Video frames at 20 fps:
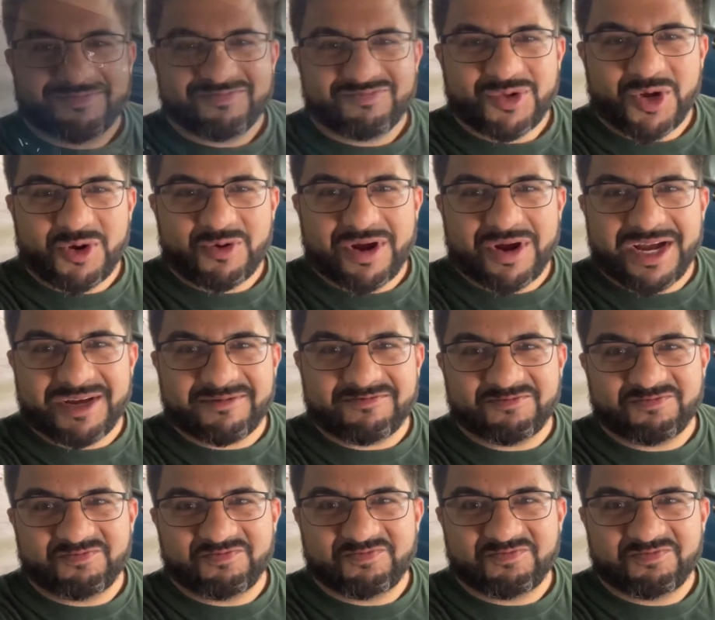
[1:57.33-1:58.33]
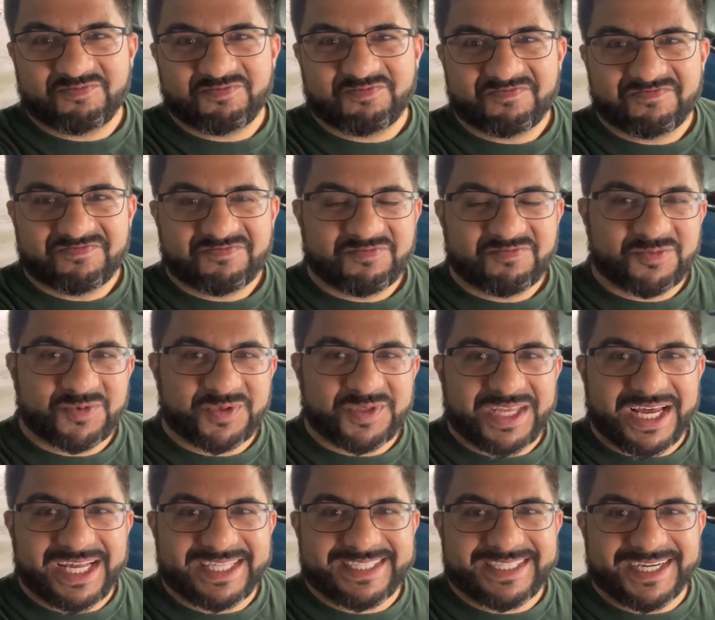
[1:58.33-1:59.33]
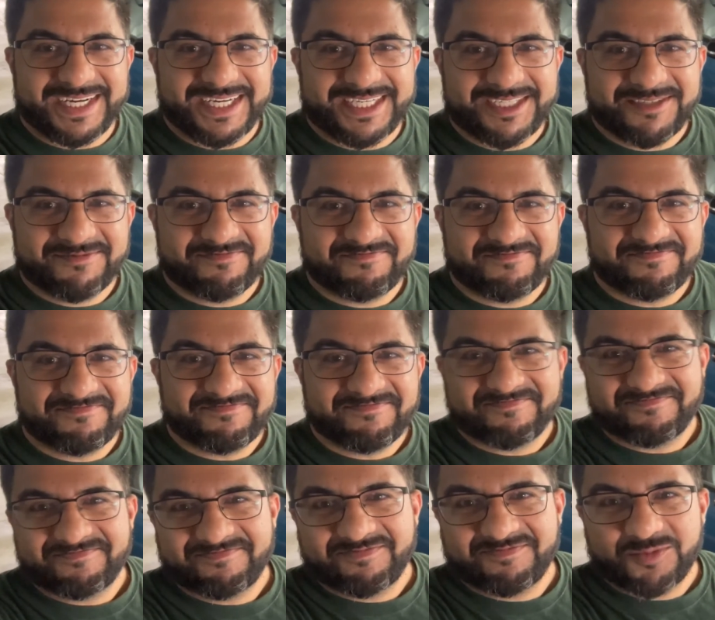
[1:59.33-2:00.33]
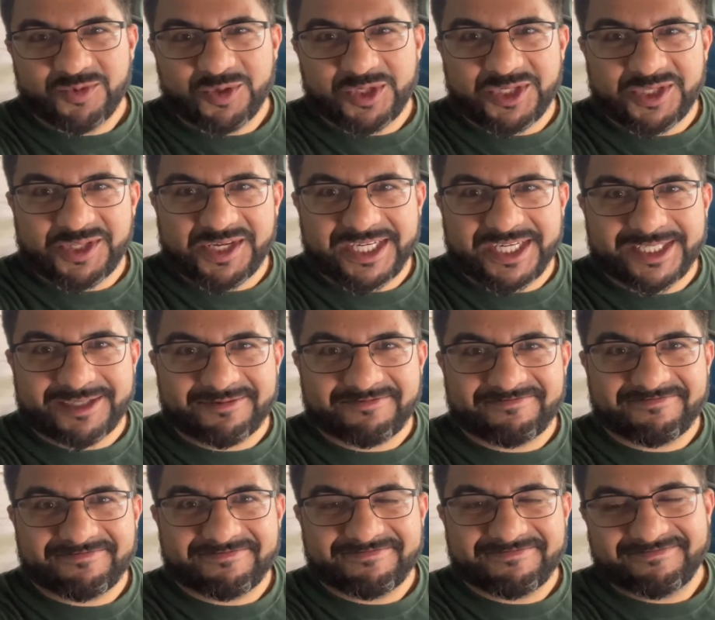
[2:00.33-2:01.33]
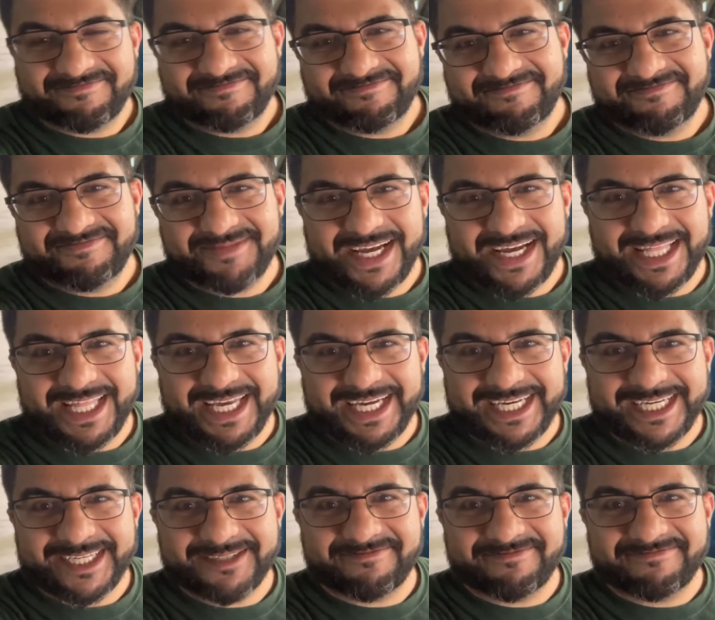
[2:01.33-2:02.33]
All right, with that done, what'd you think? I like it.